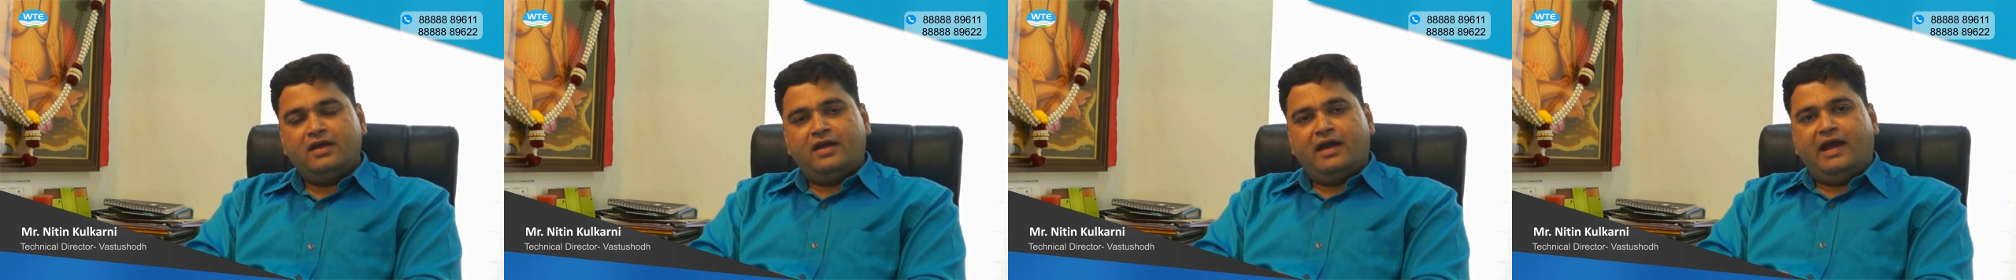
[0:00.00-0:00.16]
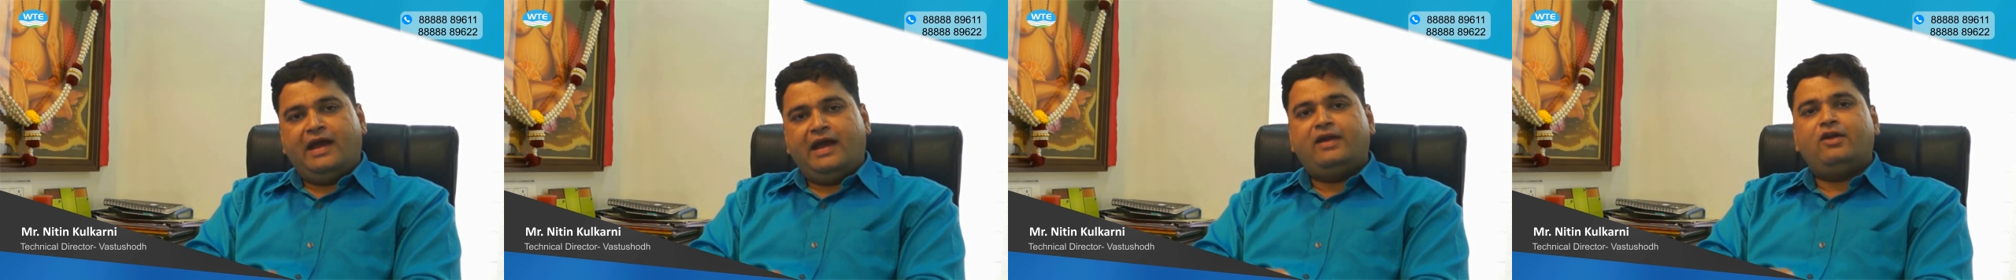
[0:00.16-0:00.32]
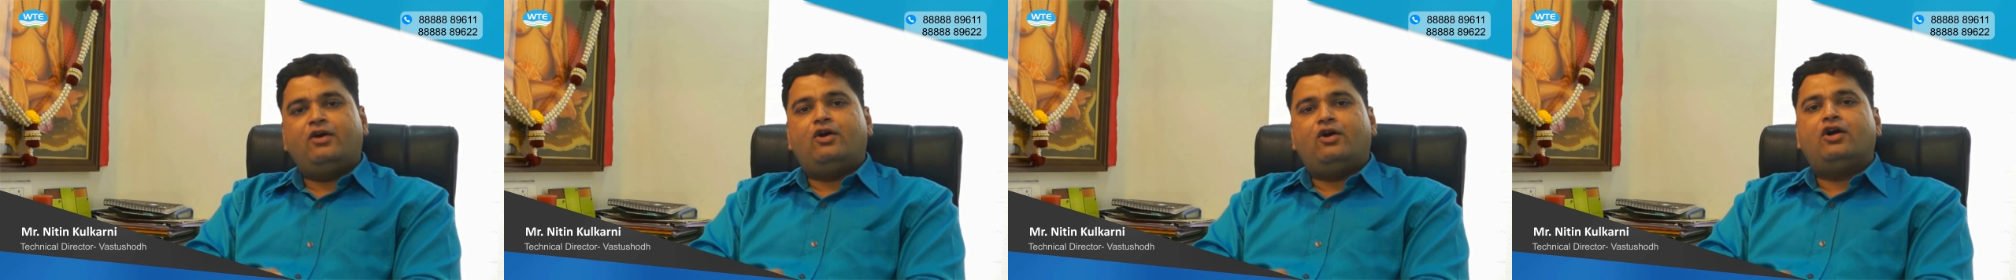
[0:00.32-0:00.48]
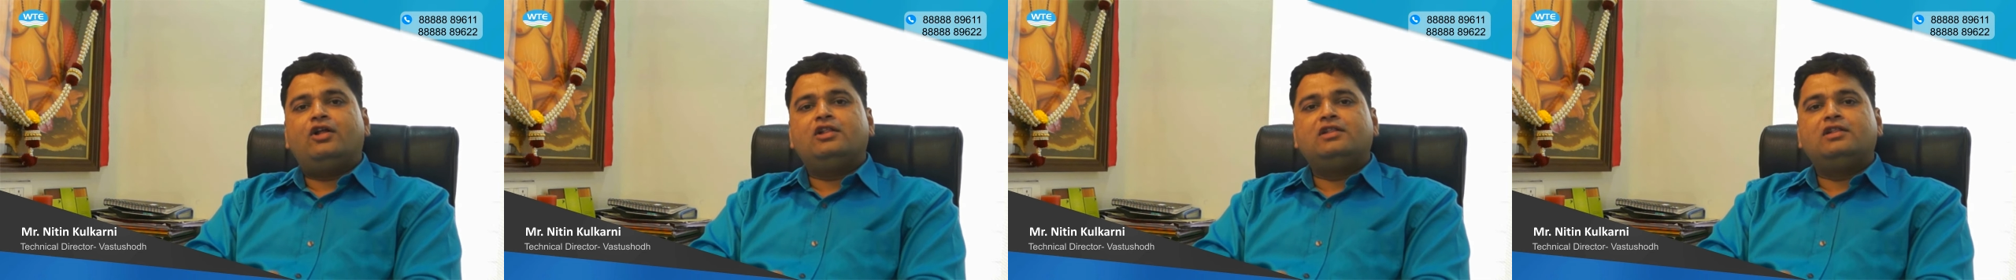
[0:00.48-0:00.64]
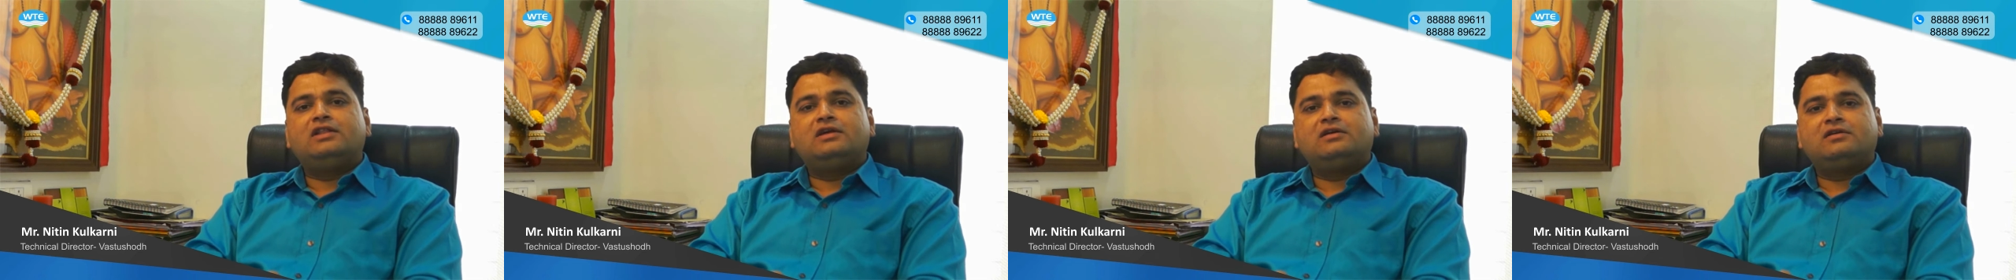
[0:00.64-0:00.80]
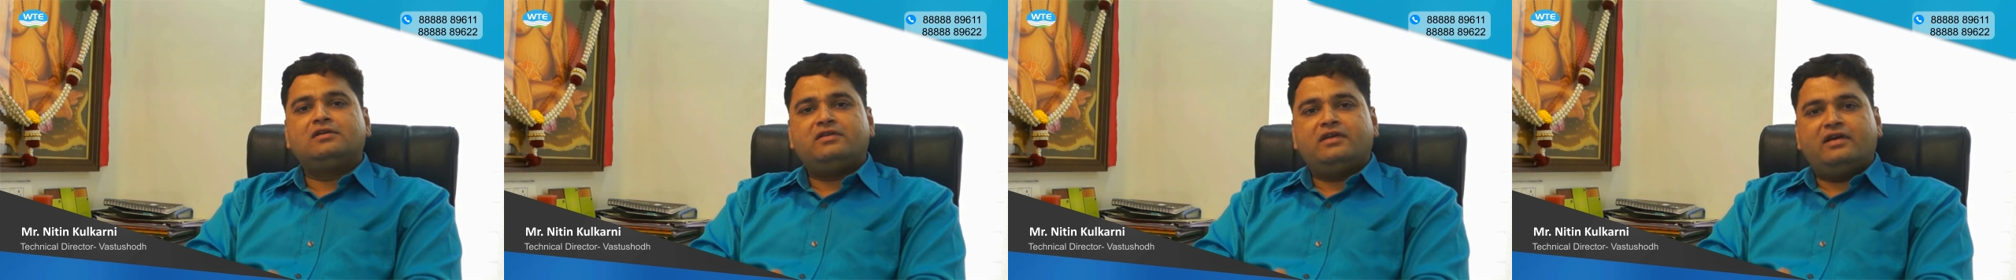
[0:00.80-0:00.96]
And all
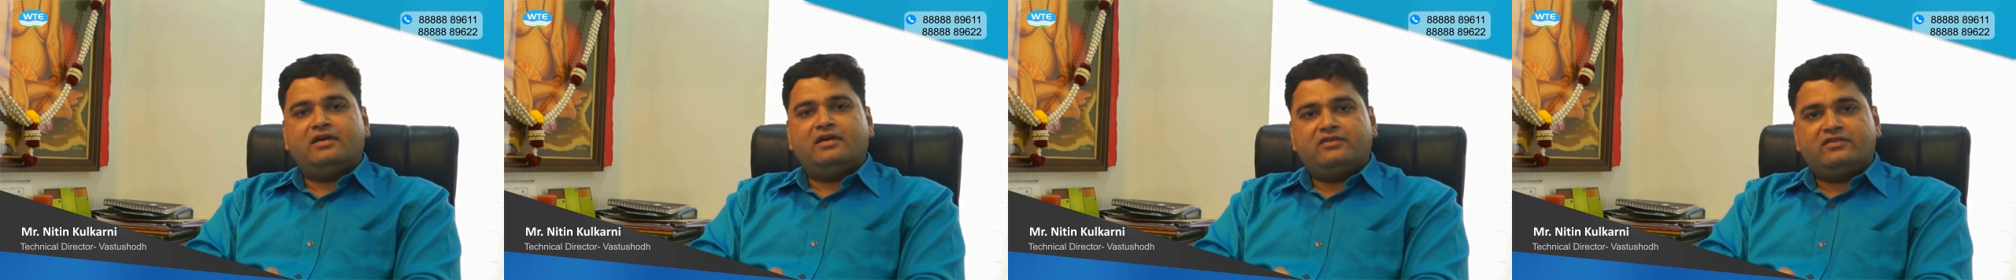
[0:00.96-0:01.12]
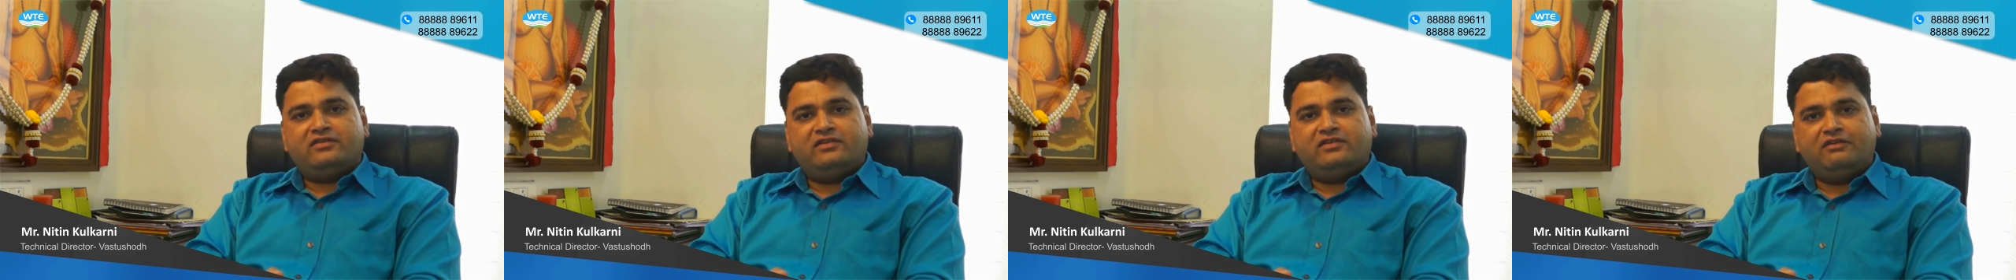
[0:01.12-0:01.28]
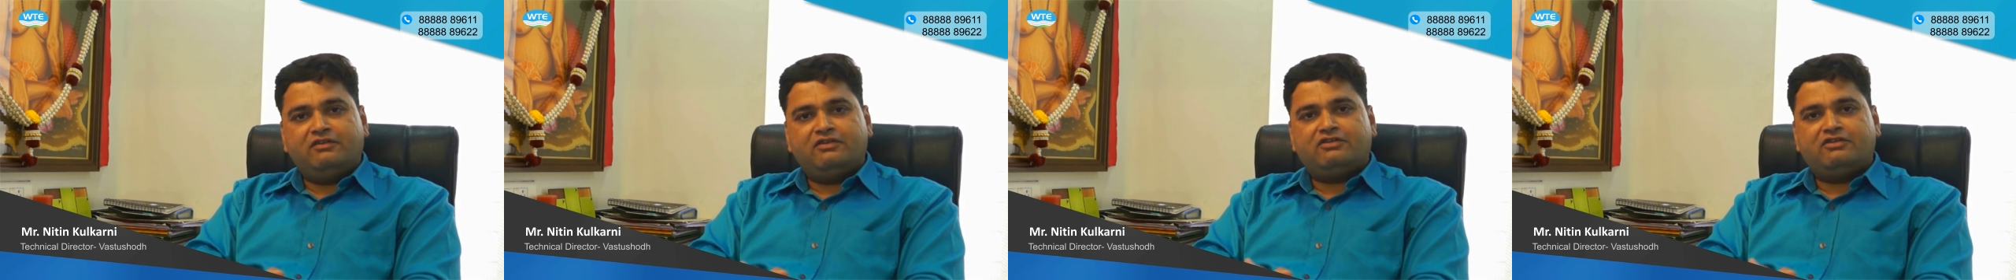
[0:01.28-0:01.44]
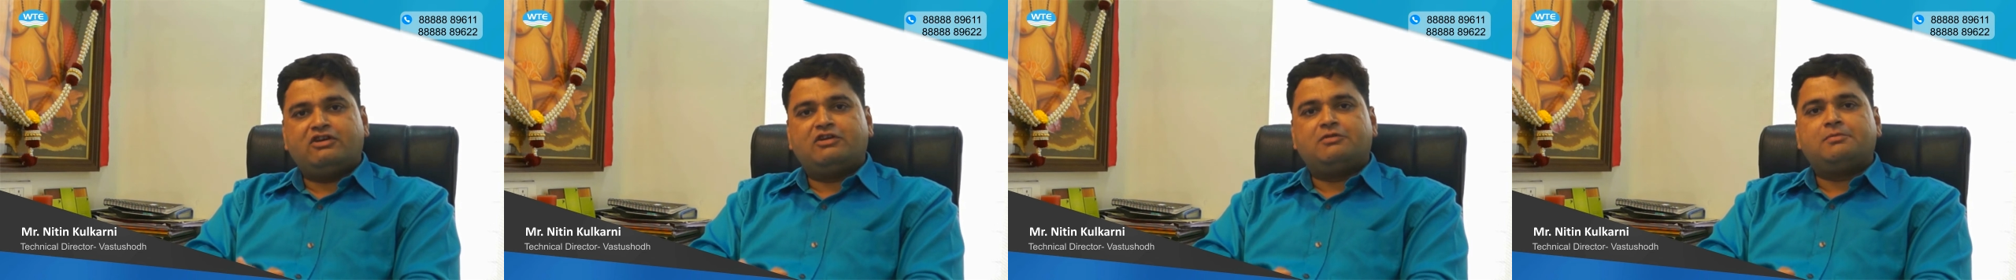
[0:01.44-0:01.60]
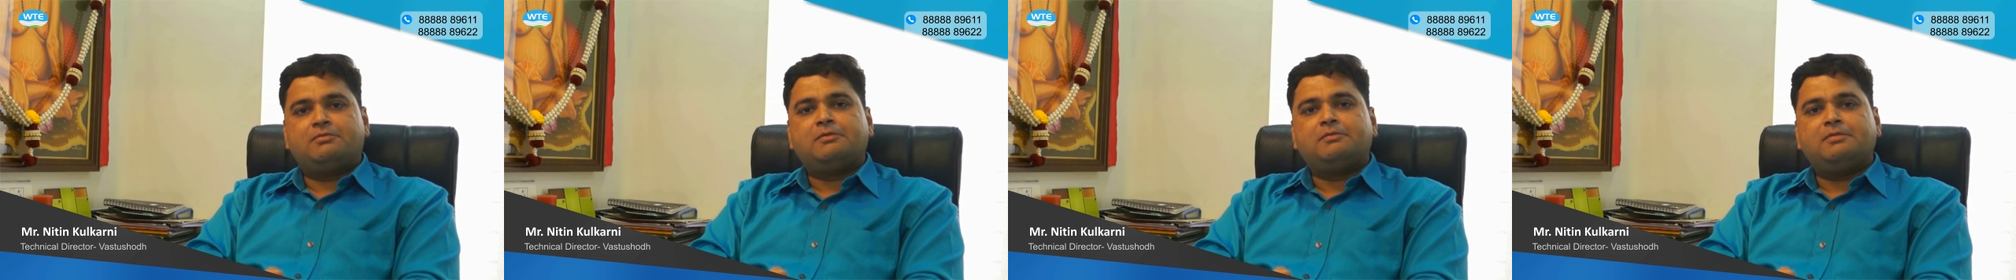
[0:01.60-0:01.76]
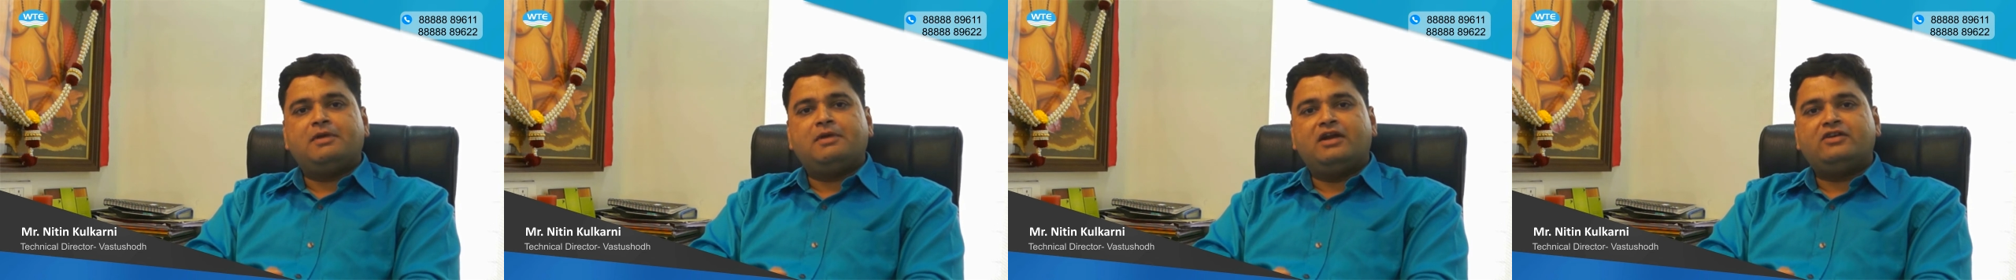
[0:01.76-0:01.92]
the sewage
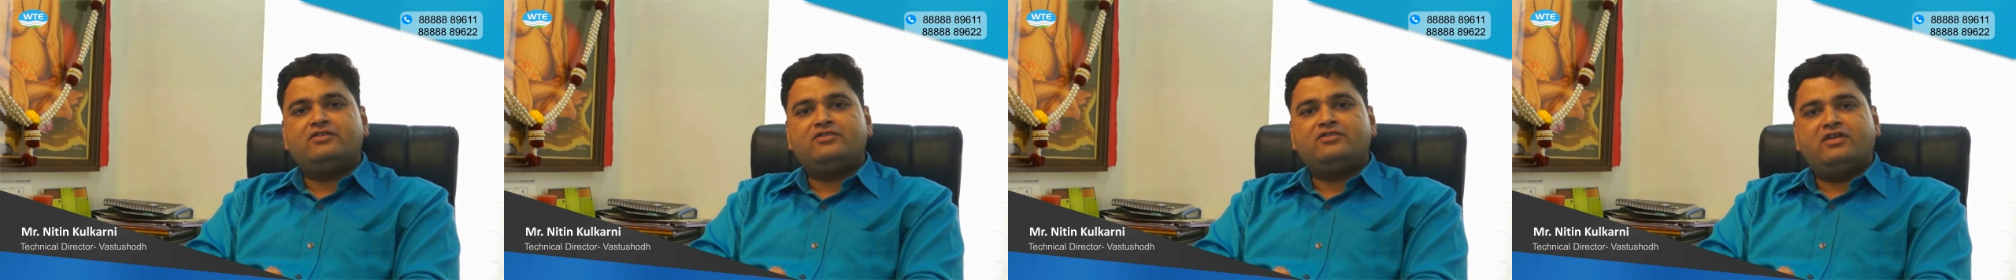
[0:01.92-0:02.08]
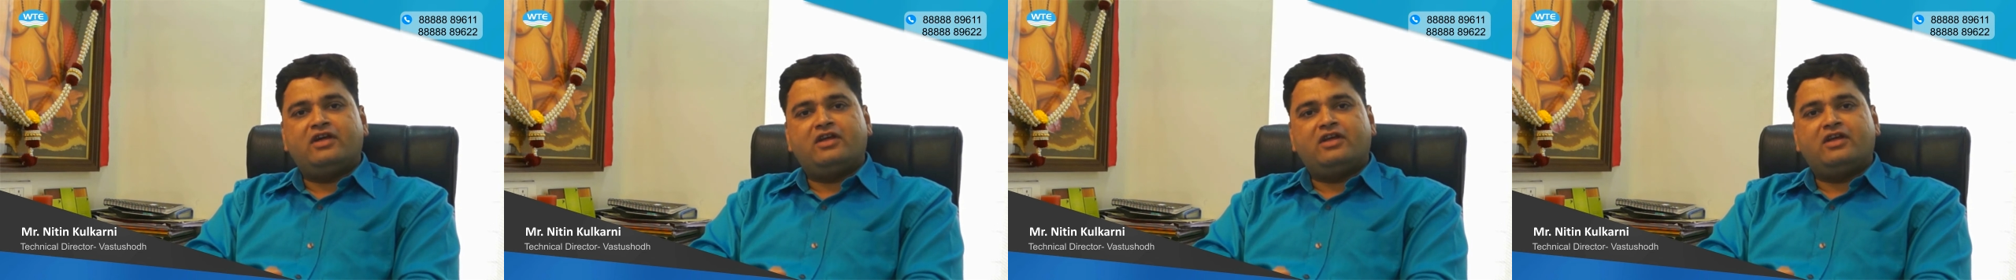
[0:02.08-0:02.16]
treatment plants